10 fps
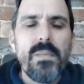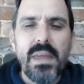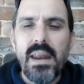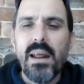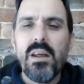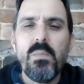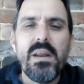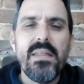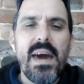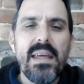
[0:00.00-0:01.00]
getting a little
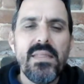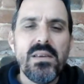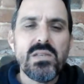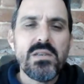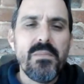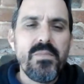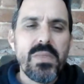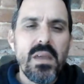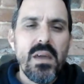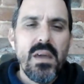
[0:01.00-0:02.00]
bit of that in this.
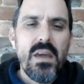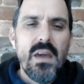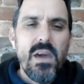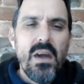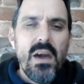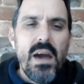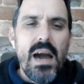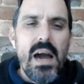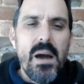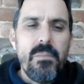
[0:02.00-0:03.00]

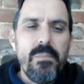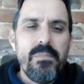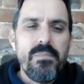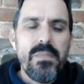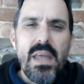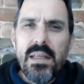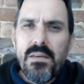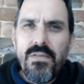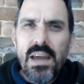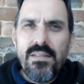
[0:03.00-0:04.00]
The
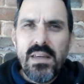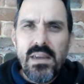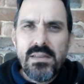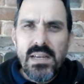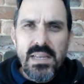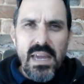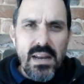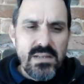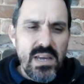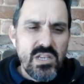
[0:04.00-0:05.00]
other flavour that you tend to
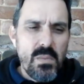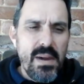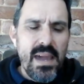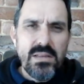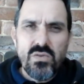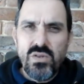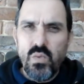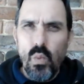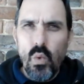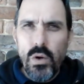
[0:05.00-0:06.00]
get in Sancho Panza
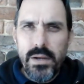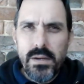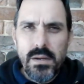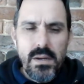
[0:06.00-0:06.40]
is wood,